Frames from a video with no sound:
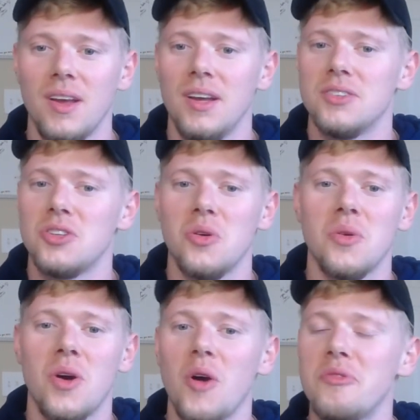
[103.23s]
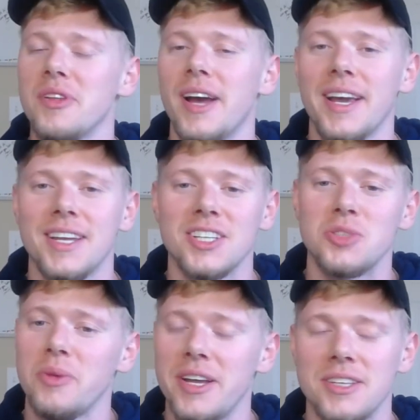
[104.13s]
So hopefully I can
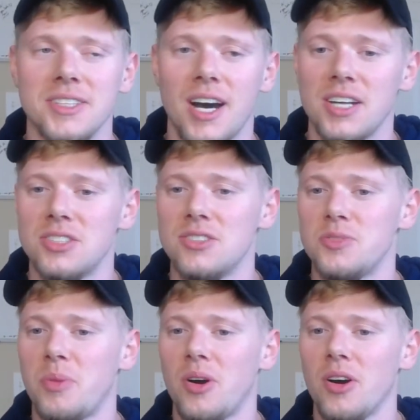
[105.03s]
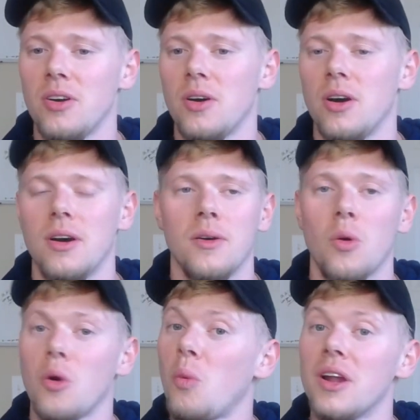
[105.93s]
explain this consciousness part,
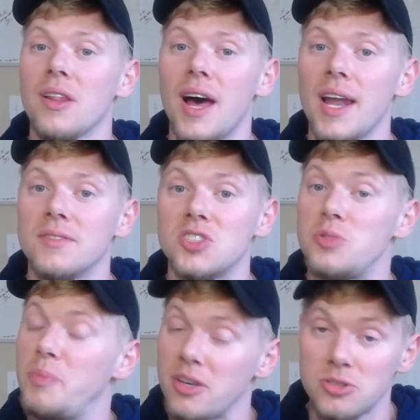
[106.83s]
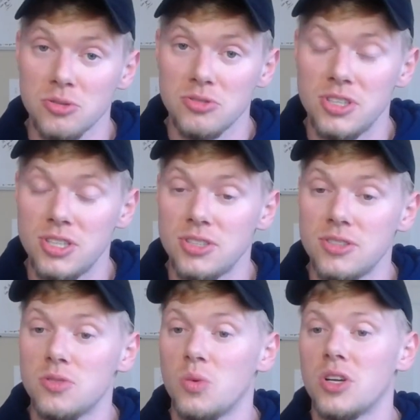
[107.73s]
or what a lot of spiritual
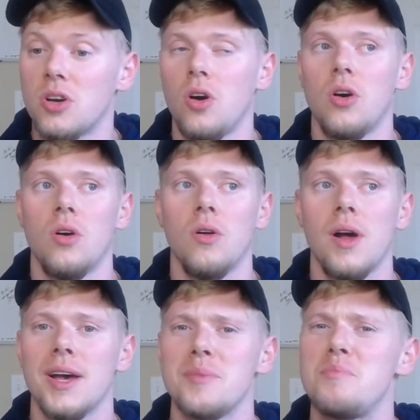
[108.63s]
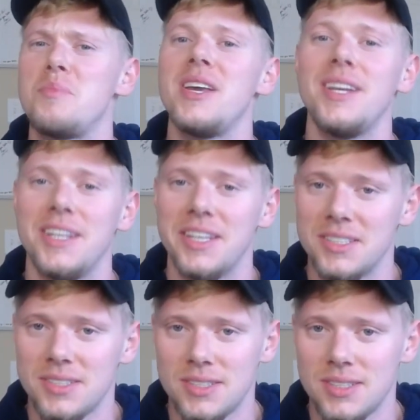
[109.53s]
traditions would call
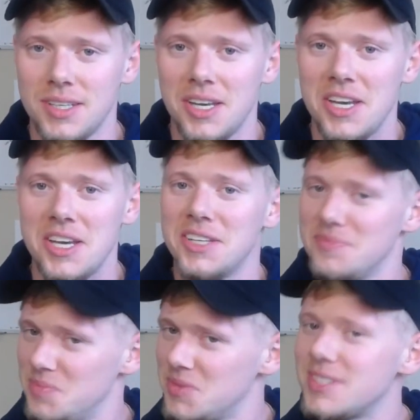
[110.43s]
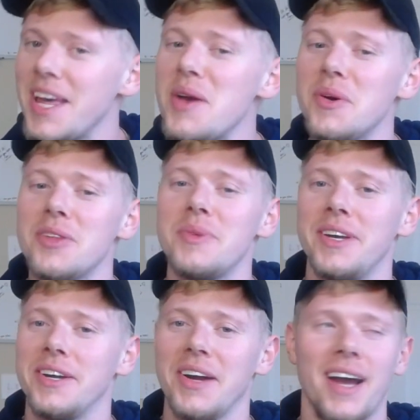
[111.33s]
beingness. Stay with me
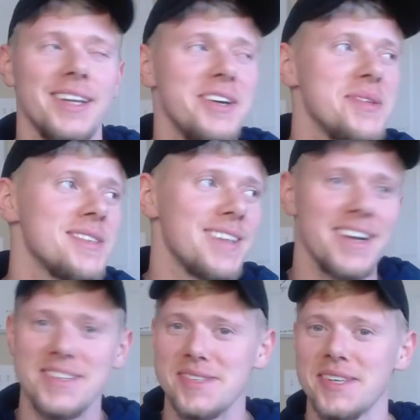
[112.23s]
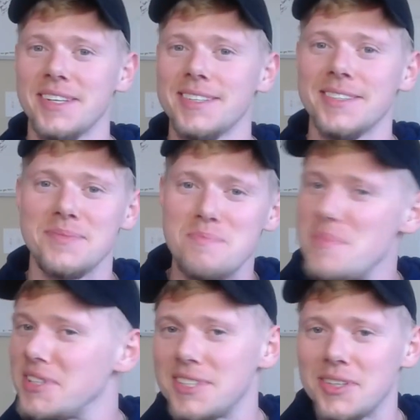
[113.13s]
here. I know this sounds a little
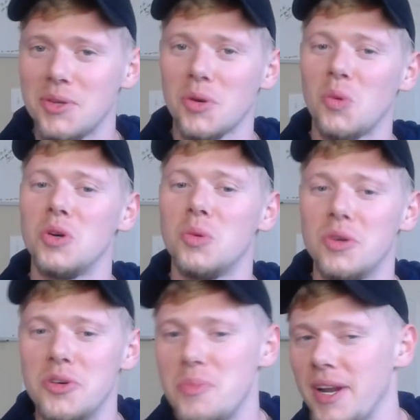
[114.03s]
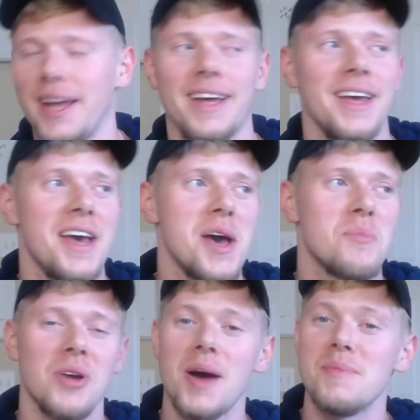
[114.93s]
mystical or woo-woo, but I
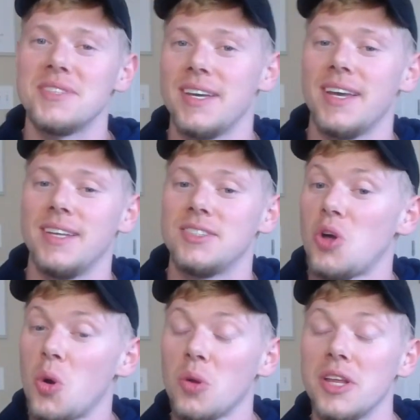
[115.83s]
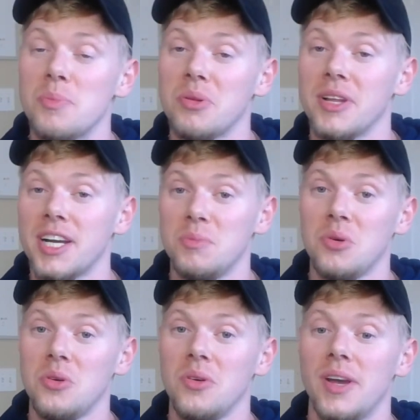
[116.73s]
promise it's totally
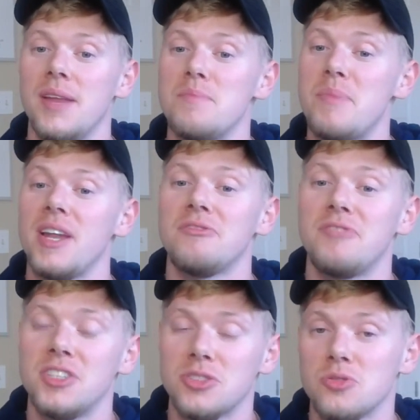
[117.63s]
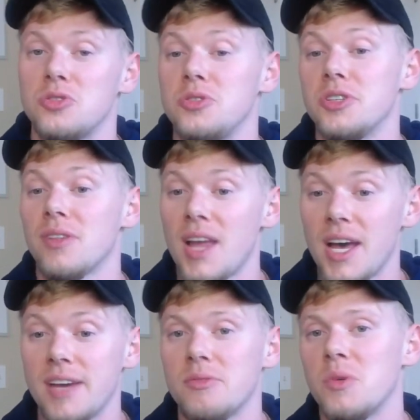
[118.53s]
applicable and beneficial to your
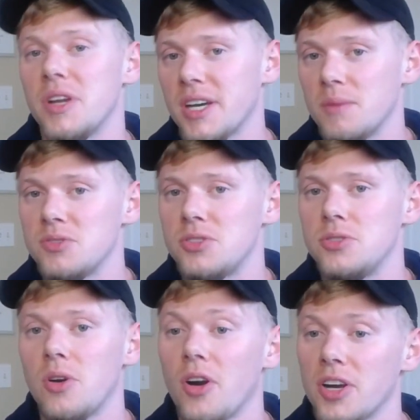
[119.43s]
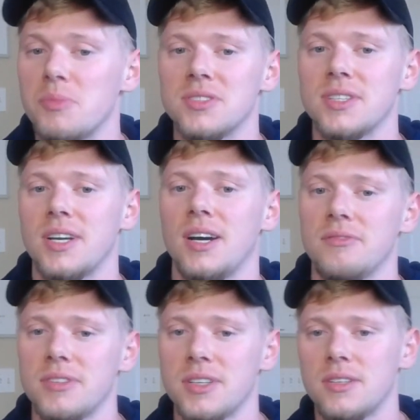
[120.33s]
life when it comes to arguments and
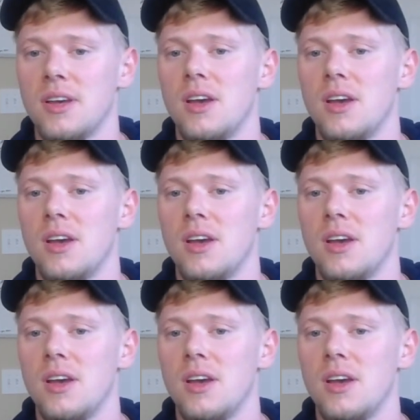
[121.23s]
conflict.